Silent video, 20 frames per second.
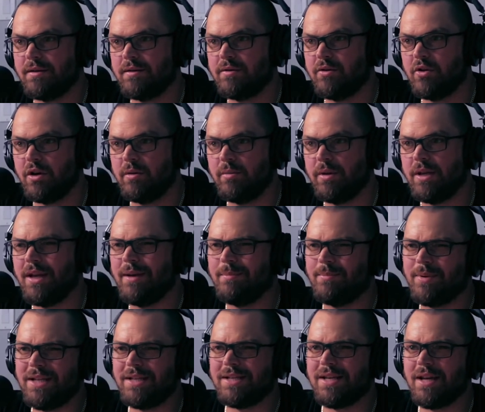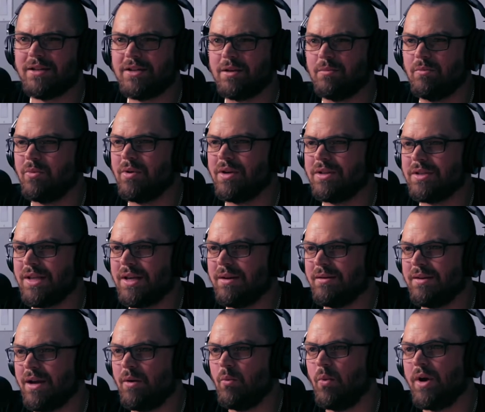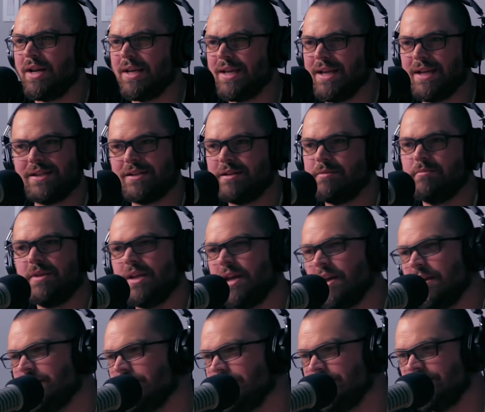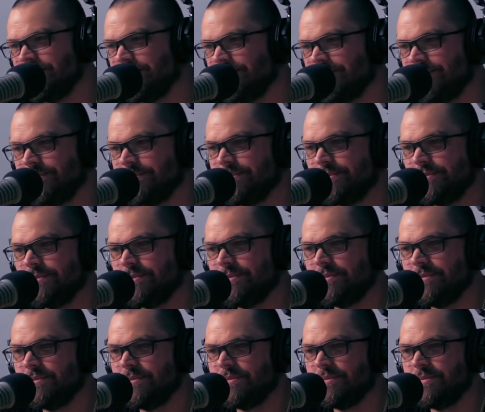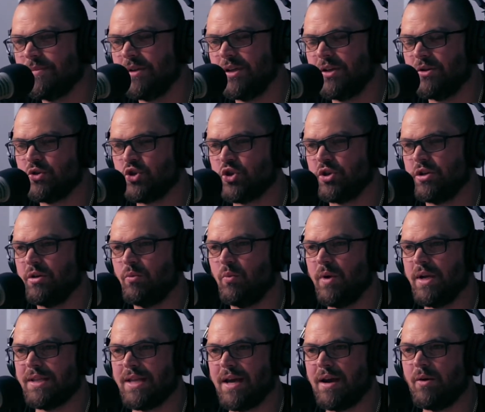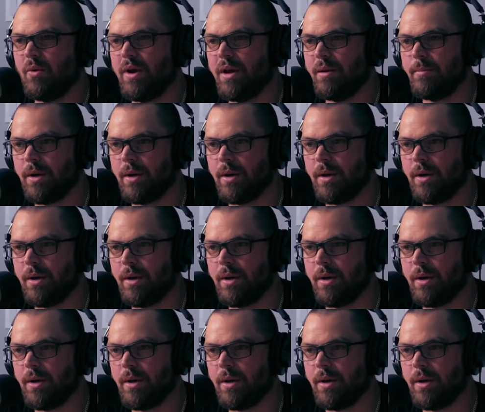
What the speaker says: do you know what I mean? But he's had some ones that went against him that, shouldn't have went that way.